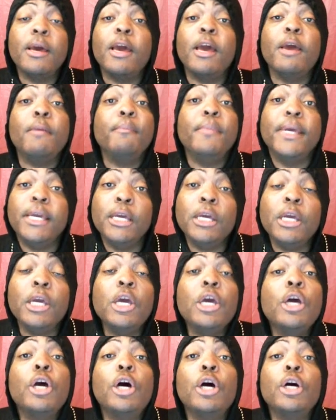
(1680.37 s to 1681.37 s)
and be
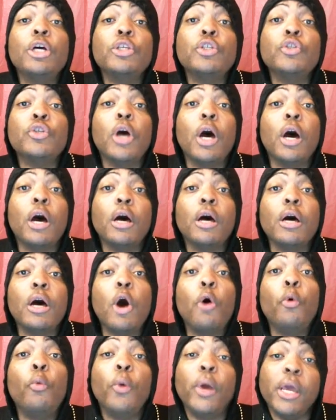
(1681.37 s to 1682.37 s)

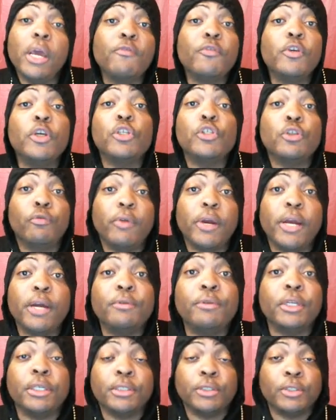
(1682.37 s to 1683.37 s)
aware of your
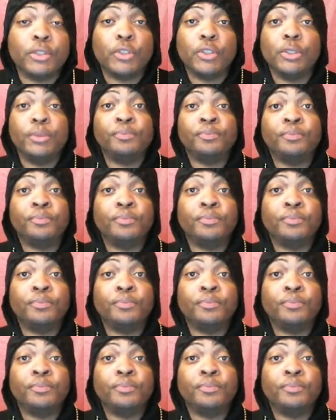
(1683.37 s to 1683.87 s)
surroundings.